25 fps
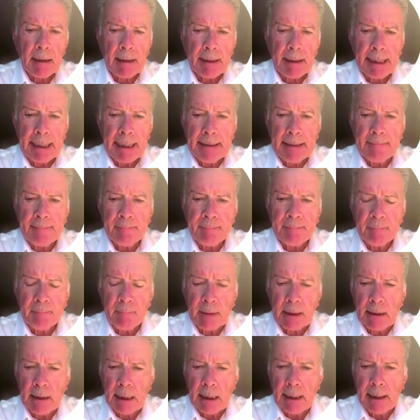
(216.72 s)
then
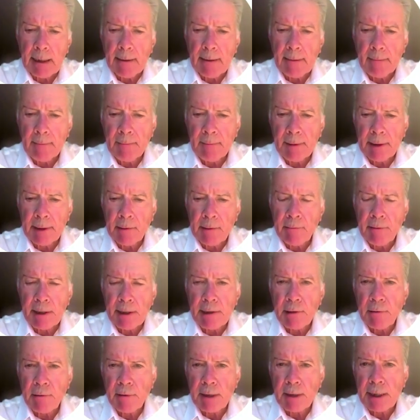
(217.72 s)
there
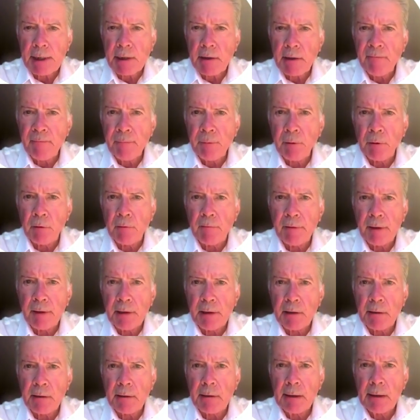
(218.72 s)
is a risk of poor
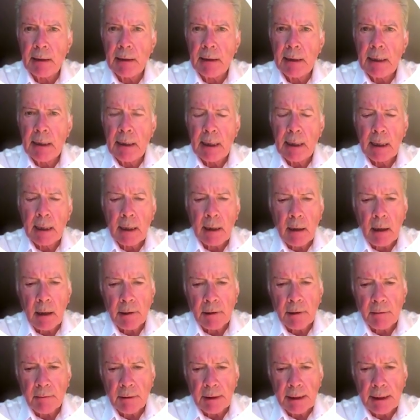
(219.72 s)
vision.
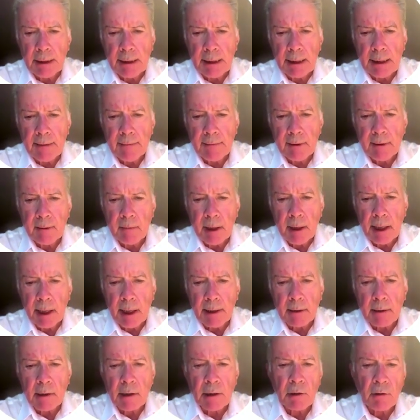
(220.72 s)
Contrary, if the
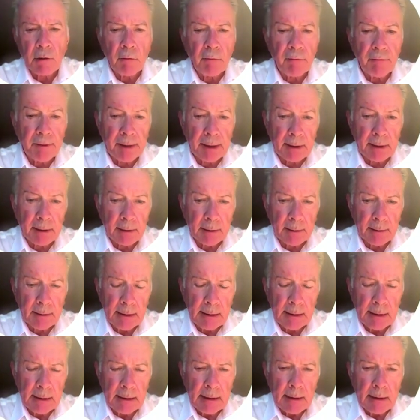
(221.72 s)
bladder is too filled,
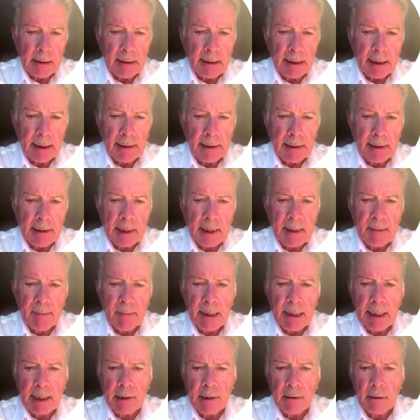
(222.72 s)
then this
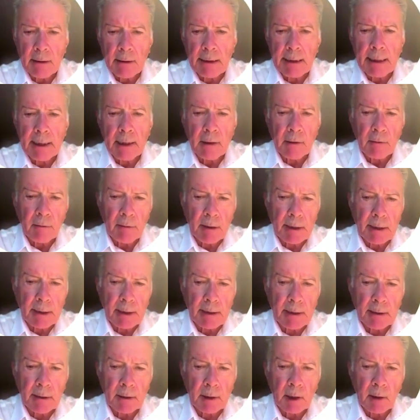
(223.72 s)
may actually
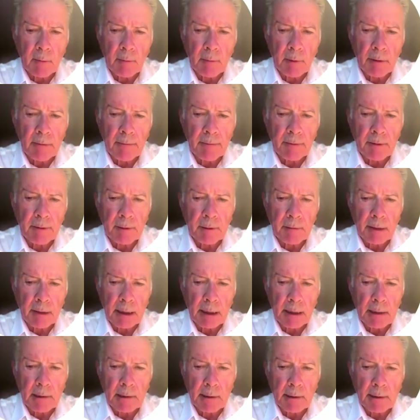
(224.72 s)
increase the number of
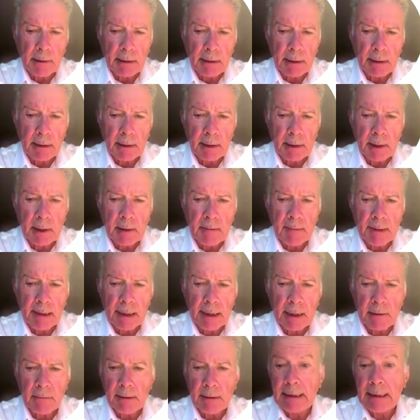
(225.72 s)
contractions, and this may
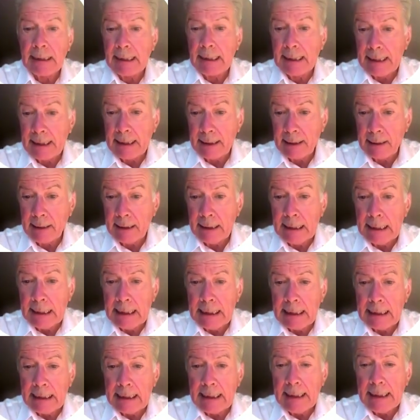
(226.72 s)
actually
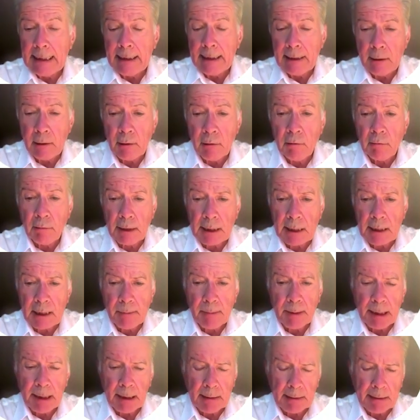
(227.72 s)
lead to
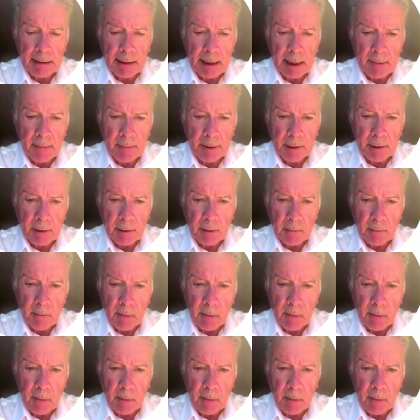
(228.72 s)
expel the embryo.